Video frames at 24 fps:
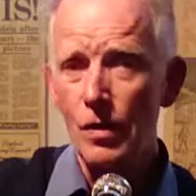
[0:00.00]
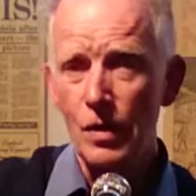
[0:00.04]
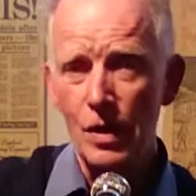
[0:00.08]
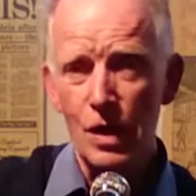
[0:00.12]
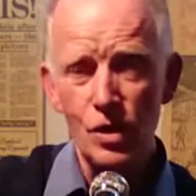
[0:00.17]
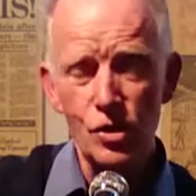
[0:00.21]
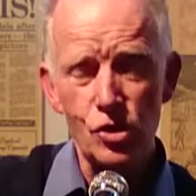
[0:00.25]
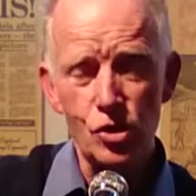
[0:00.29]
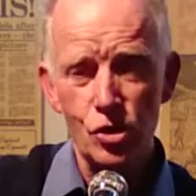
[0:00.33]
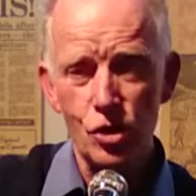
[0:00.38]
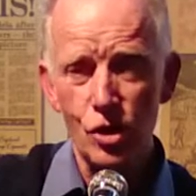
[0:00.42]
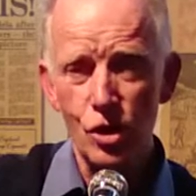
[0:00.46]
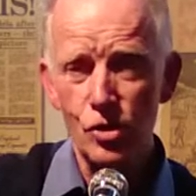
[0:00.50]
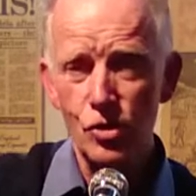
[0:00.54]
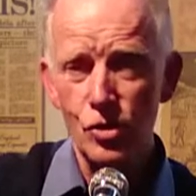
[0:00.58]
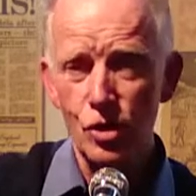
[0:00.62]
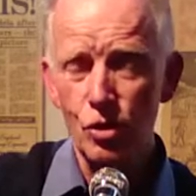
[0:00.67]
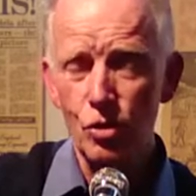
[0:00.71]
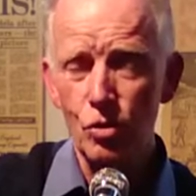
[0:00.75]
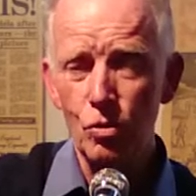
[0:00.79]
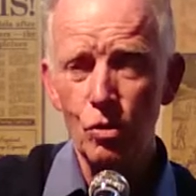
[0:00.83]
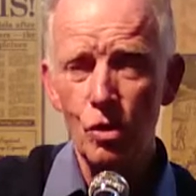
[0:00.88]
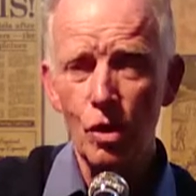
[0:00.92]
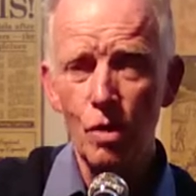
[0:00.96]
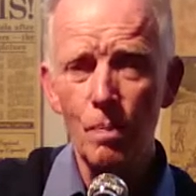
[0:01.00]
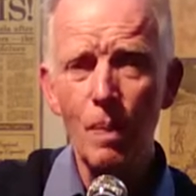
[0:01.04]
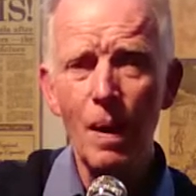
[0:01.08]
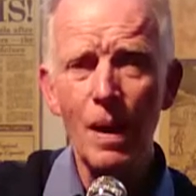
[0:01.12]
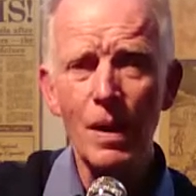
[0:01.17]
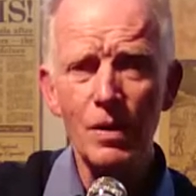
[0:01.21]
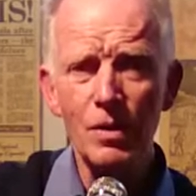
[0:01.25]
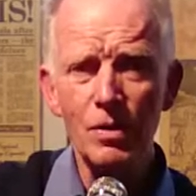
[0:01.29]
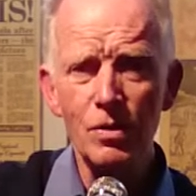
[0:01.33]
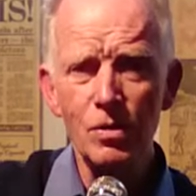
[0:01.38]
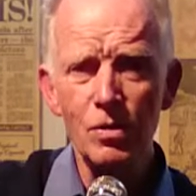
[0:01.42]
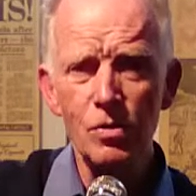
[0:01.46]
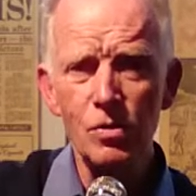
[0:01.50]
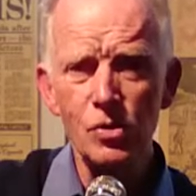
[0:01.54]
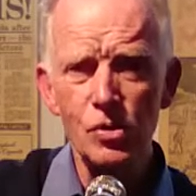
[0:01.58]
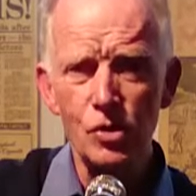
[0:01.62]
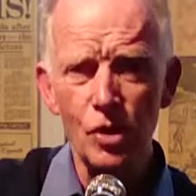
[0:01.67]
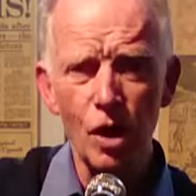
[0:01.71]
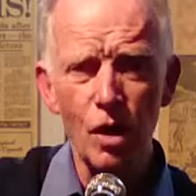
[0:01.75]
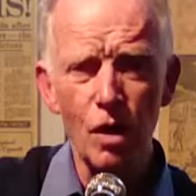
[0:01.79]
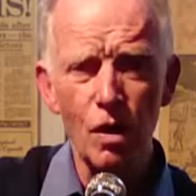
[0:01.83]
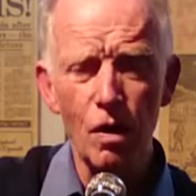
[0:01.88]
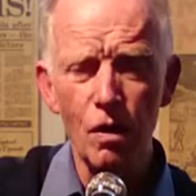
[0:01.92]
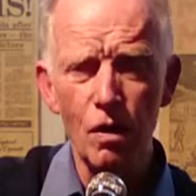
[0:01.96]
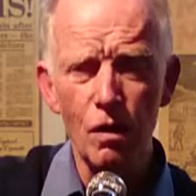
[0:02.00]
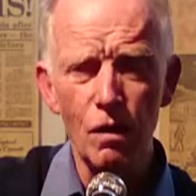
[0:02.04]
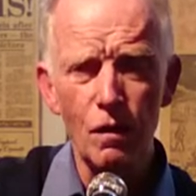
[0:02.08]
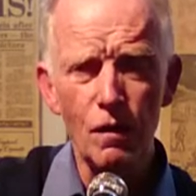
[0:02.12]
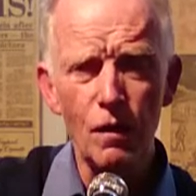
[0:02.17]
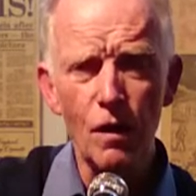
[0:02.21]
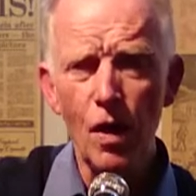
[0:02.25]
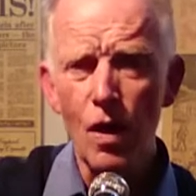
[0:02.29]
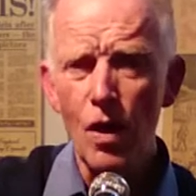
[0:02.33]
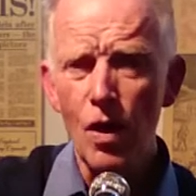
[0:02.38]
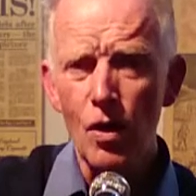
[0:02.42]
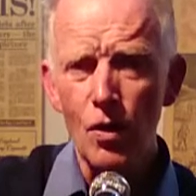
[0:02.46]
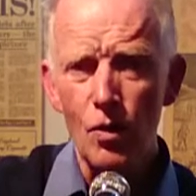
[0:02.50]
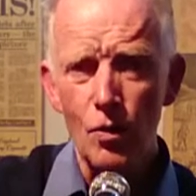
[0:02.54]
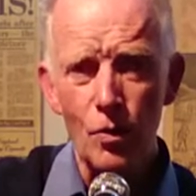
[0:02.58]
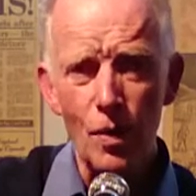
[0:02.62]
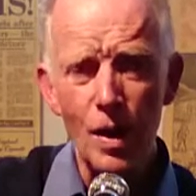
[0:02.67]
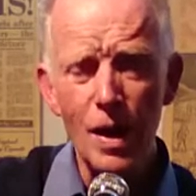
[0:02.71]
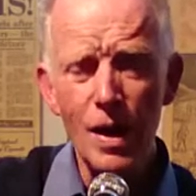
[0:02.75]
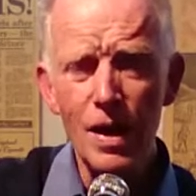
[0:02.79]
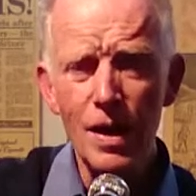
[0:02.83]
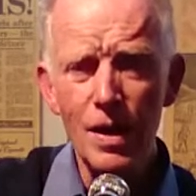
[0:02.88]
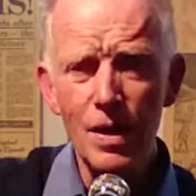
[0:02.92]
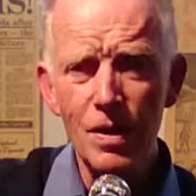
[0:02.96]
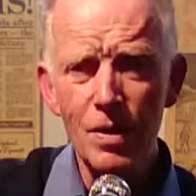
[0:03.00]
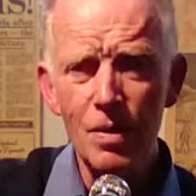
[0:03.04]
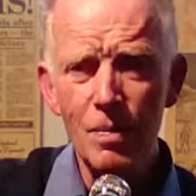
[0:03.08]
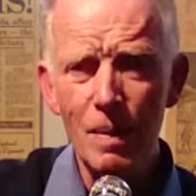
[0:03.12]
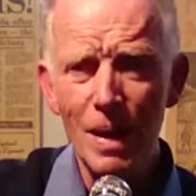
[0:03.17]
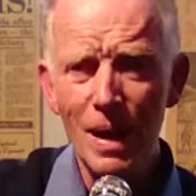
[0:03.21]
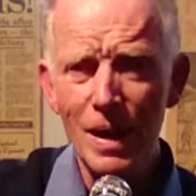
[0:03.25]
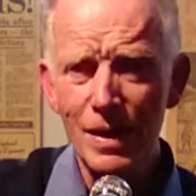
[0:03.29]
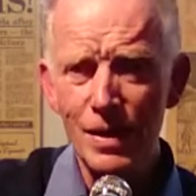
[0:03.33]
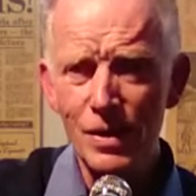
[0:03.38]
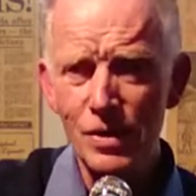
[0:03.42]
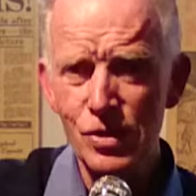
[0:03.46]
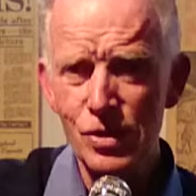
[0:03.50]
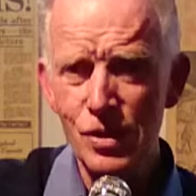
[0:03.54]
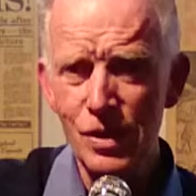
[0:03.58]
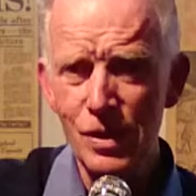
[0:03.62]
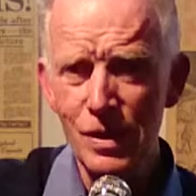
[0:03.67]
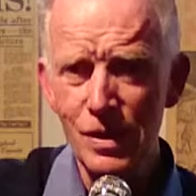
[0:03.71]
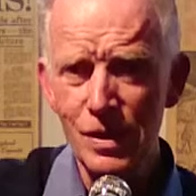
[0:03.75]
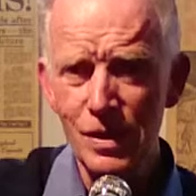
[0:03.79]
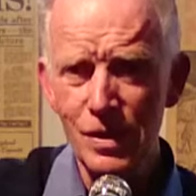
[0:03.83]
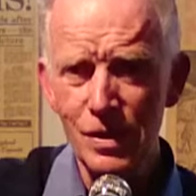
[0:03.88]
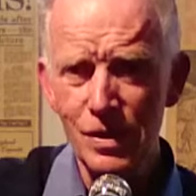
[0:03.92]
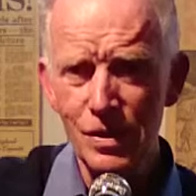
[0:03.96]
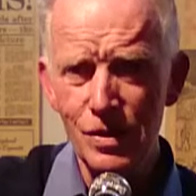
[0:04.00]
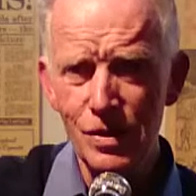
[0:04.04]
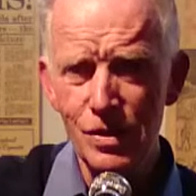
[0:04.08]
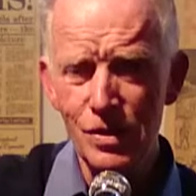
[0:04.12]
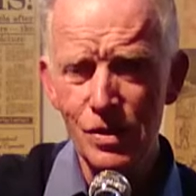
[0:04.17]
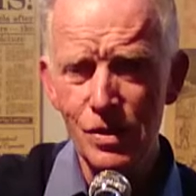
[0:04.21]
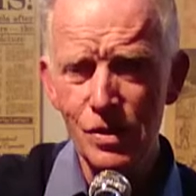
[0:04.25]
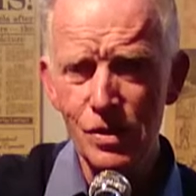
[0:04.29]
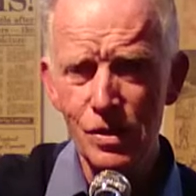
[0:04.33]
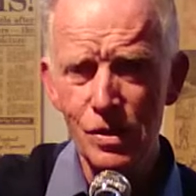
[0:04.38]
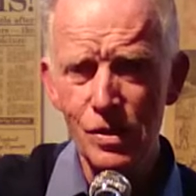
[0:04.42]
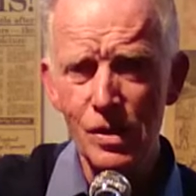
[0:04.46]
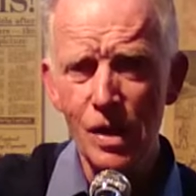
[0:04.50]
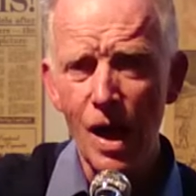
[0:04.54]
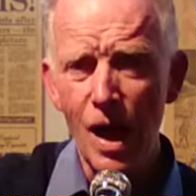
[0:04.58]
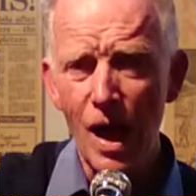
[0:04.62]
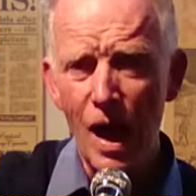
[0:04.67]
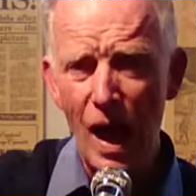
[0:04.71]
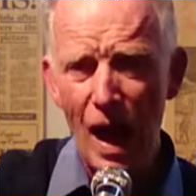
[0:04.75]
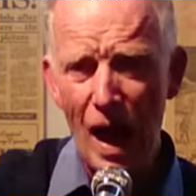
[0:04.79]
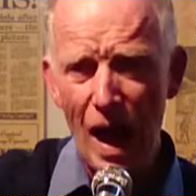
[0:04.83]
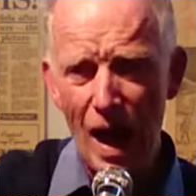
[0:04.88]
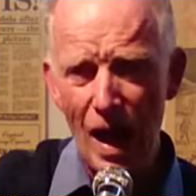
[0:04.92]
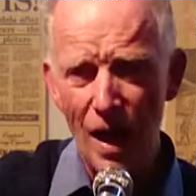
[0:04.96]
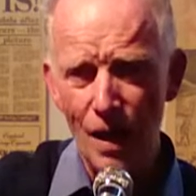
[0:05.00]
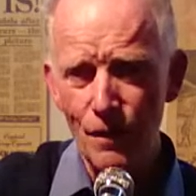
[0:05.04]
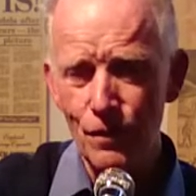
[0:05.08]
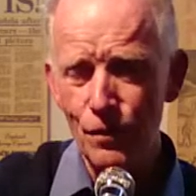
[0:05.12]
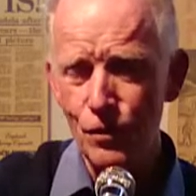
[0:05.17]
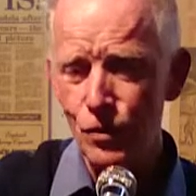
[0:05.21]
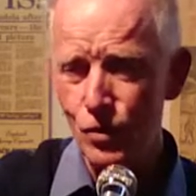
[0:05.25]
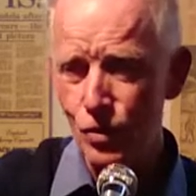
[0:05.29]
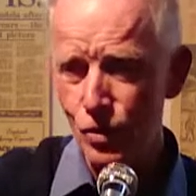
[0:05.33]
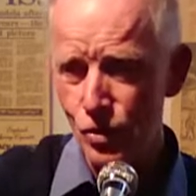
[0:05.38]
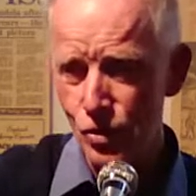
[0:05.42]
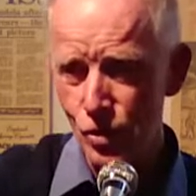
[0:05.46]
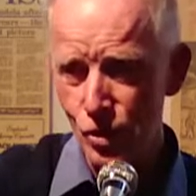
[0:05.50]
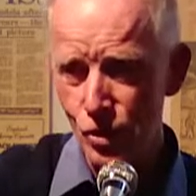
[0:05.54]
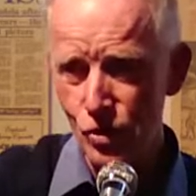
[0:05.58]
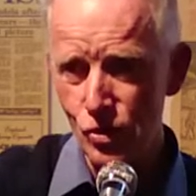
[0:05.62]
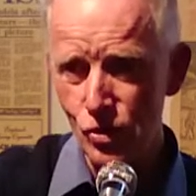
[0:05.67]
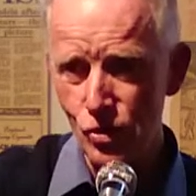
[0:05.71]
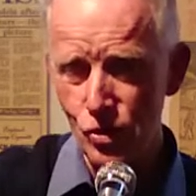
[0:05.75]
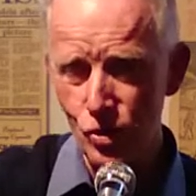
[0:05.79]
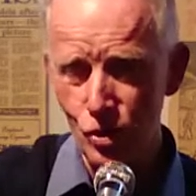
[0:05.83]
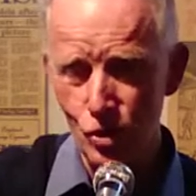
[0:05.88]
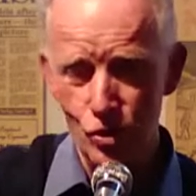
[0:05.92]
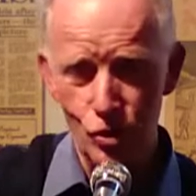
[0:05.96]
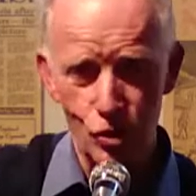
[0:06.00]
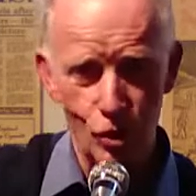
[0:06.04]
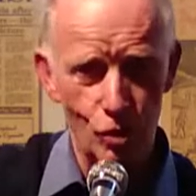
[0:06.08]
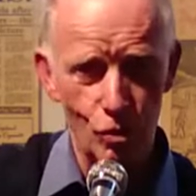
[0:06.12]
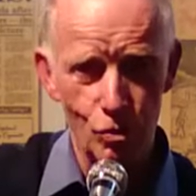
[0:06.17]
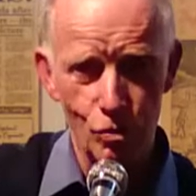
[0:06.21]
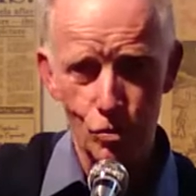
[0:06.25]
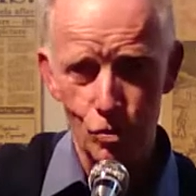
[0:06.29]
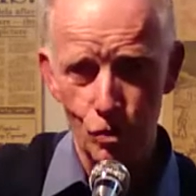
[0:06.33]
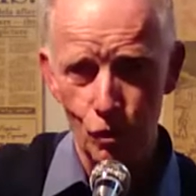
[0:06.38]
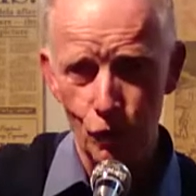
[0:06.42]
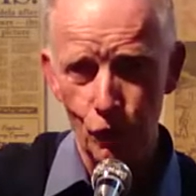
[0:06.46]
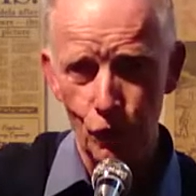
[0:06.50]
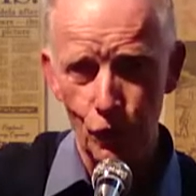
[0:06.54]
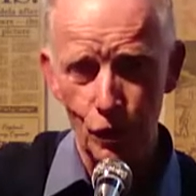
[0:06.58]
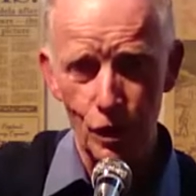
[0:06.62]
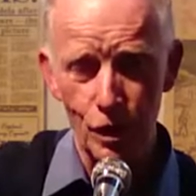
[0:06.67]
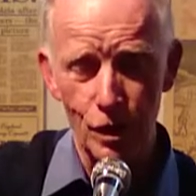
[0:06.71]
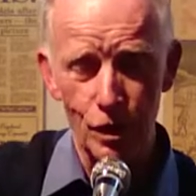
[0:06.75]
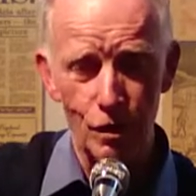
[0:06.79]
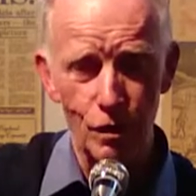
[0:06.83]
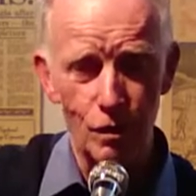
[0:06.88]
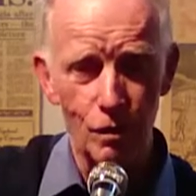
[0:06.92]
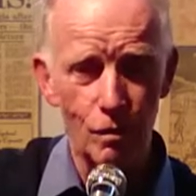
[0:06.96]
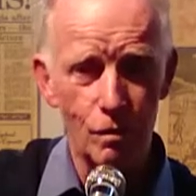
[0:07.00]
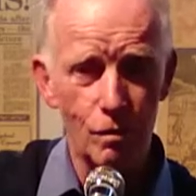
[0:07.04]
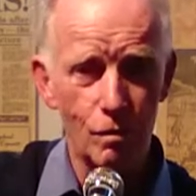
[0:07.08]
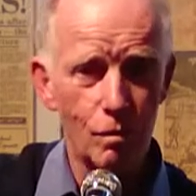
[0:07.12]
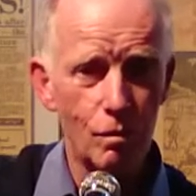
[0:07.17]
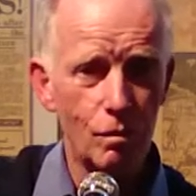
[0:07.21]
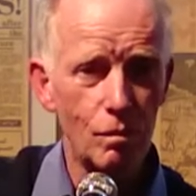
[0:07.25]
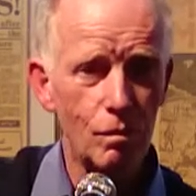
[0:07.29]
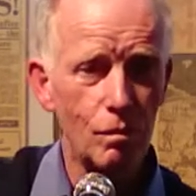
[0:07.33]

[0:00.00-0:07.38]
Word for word: they're searching through your bundles of rare magazines after Sister Josephine.